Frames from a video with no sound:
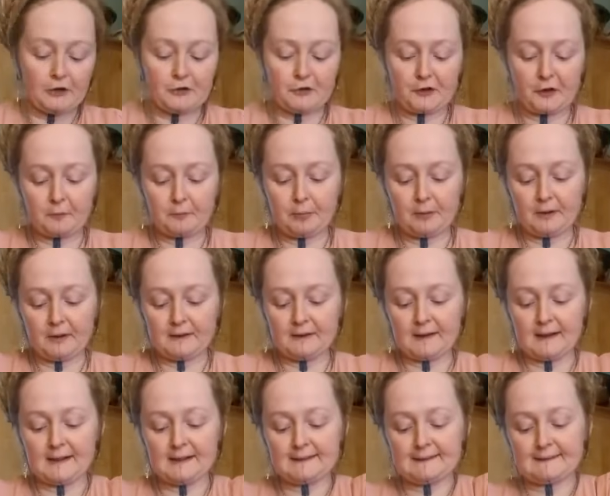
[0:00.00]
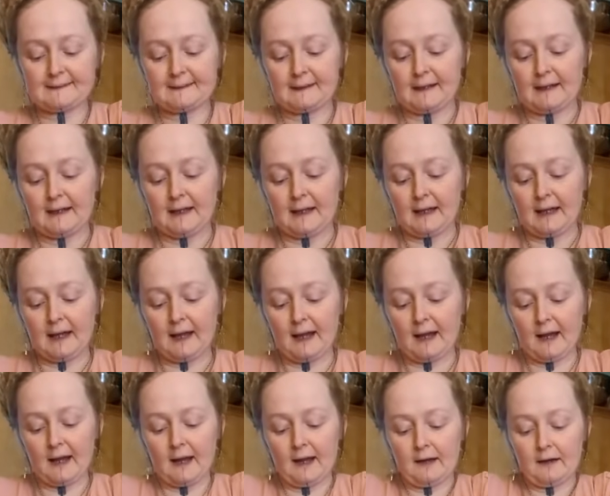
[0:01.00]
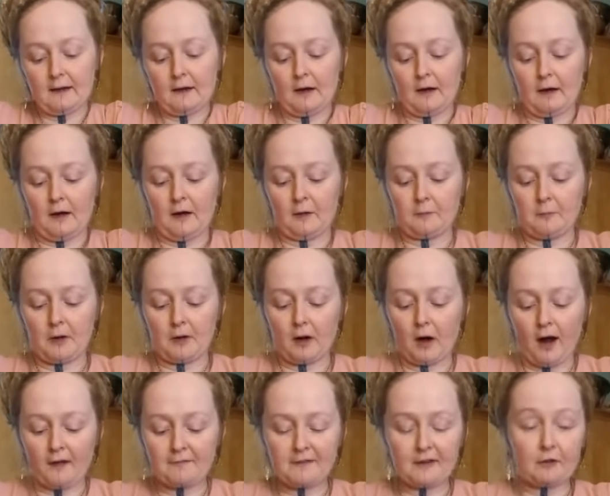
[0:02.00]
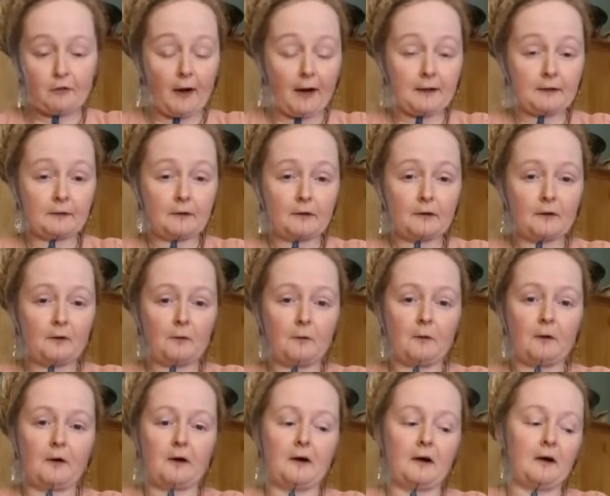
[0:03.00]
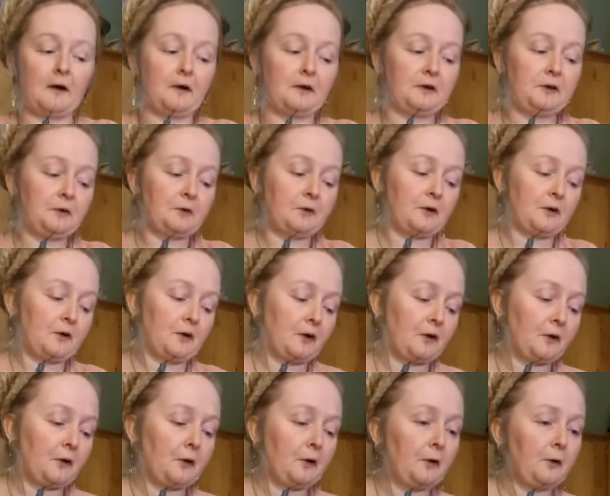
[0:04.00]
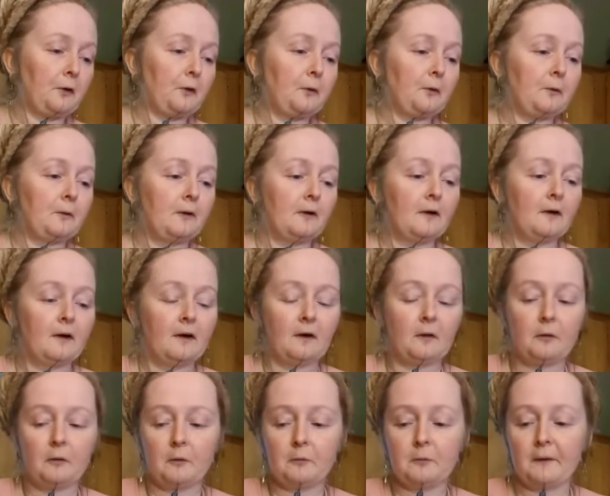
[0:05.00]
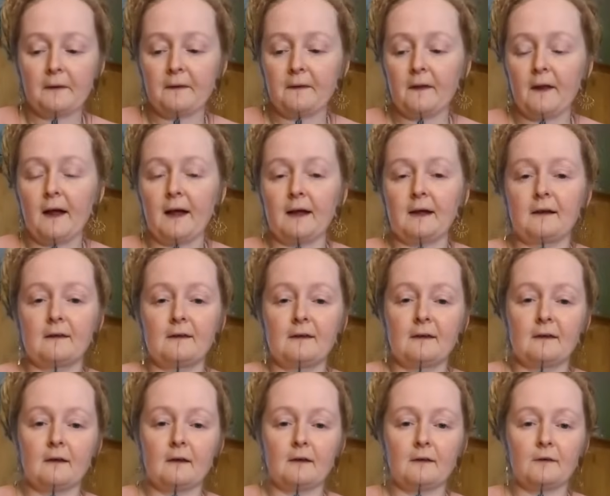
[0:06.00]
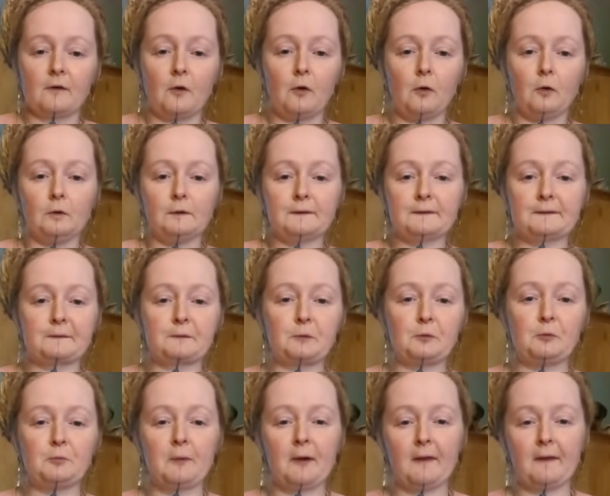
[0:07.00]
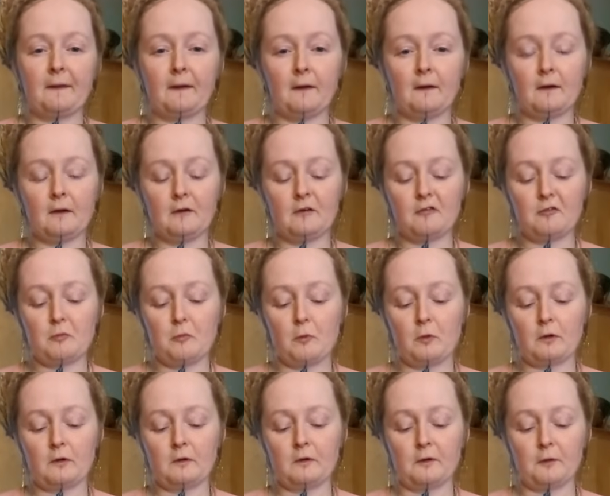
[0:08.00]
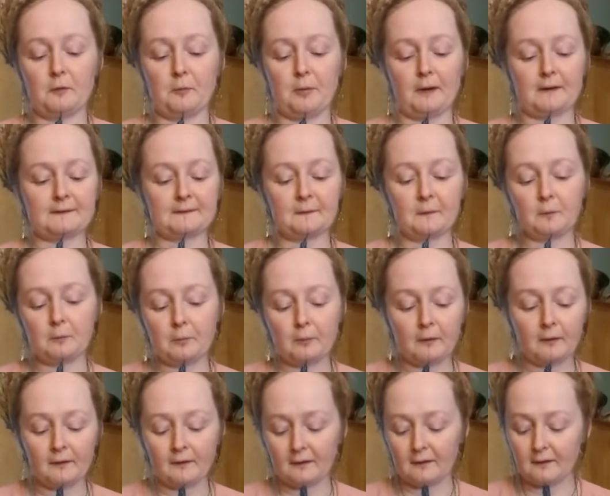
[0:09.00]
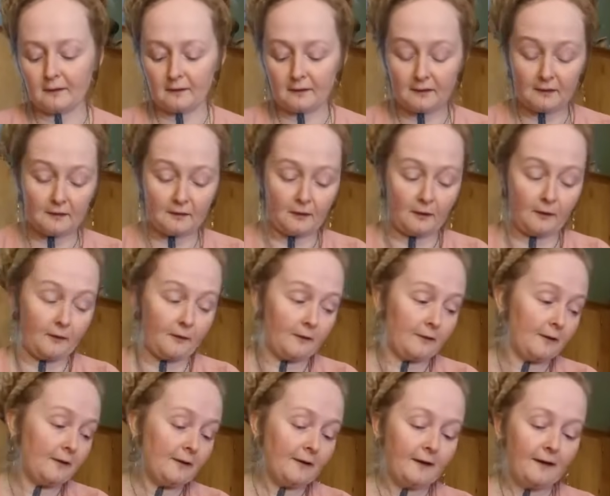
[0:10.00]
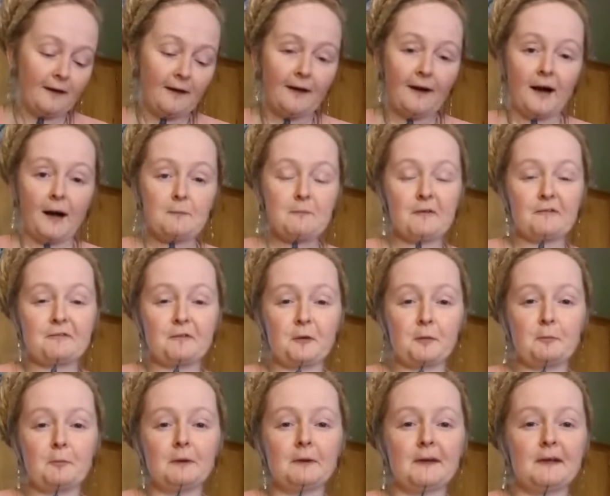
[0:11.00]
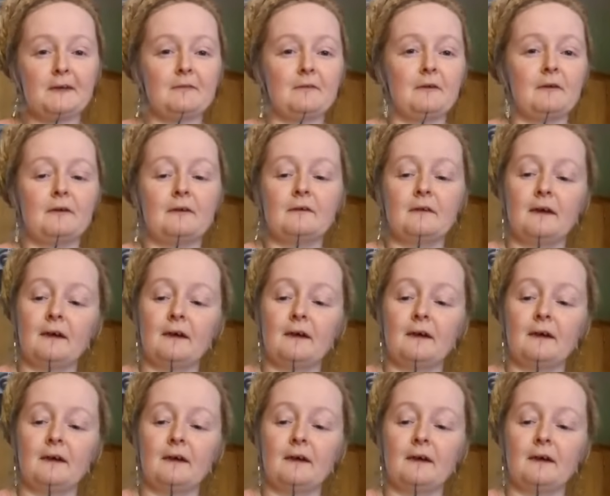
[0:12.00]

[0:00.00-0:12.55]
You can put this in a coffee grinder, or you can go with, like, the old-school method of mortar and pestle, but, you know, I'm a firm believer,